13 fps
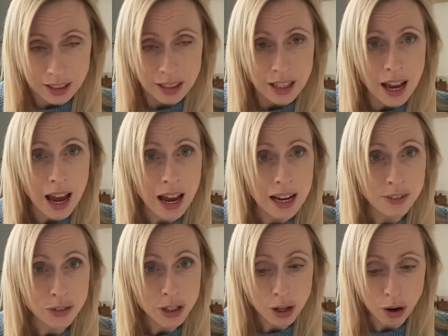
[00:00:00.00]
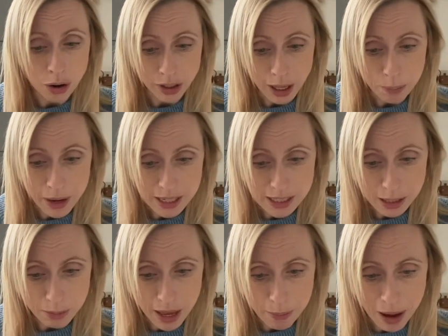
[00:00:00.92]
At 11 o'clock, they picked up
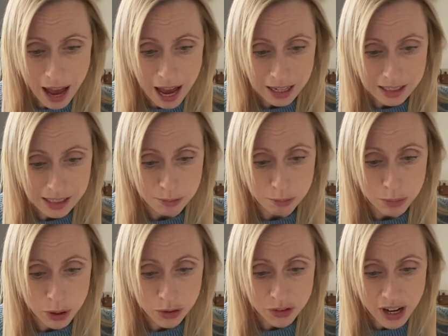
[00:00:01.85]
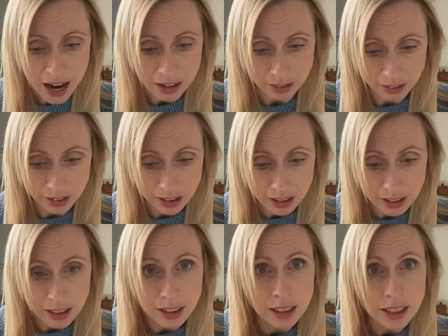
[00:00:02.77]
their bags and moved out,
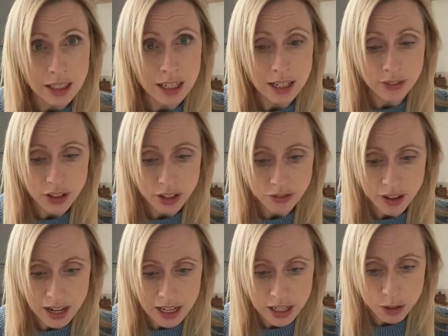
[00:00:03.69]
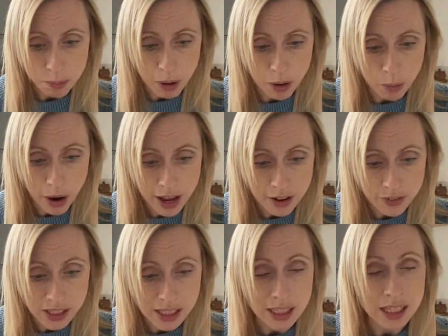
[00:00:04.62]
leaving the village by way of a
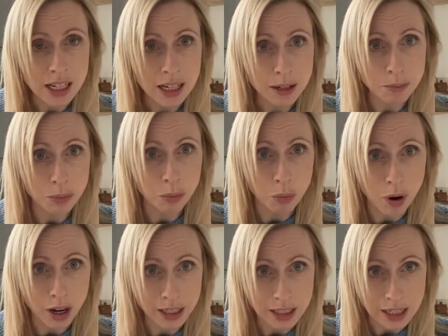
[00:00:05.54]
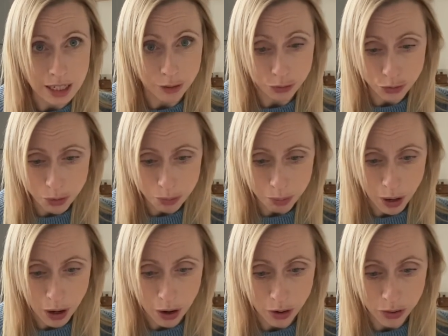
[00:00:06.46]
steep, winding
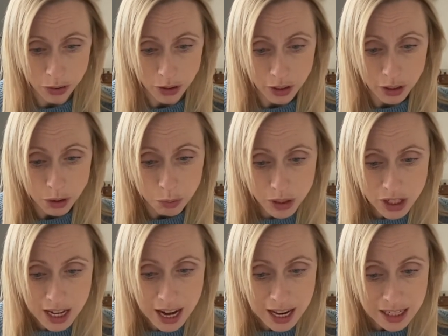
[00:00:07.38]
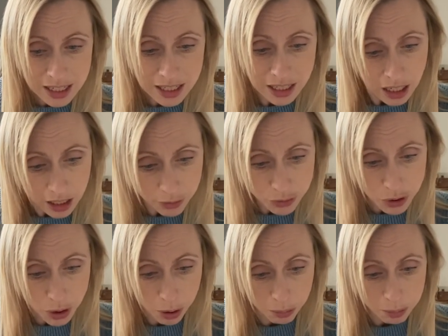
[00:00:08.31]
footpath which led to the cliff
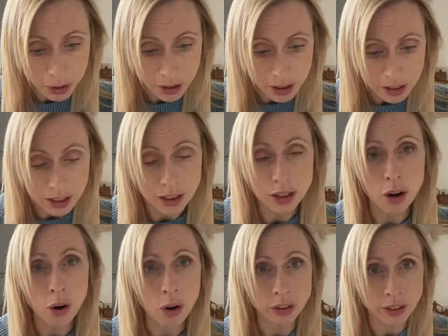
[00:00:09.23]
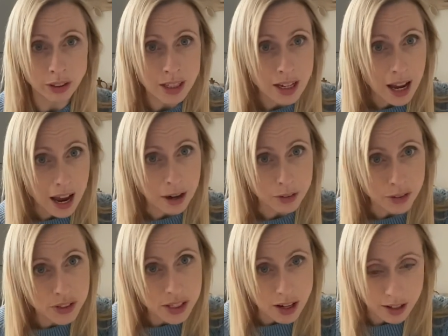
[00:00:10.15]
top and on out of
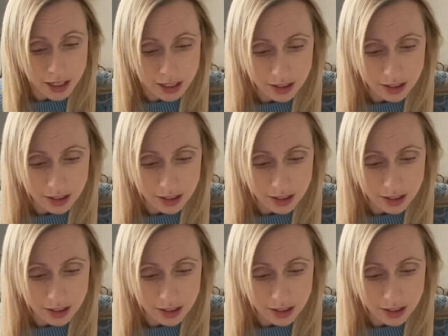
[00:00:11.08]
sight.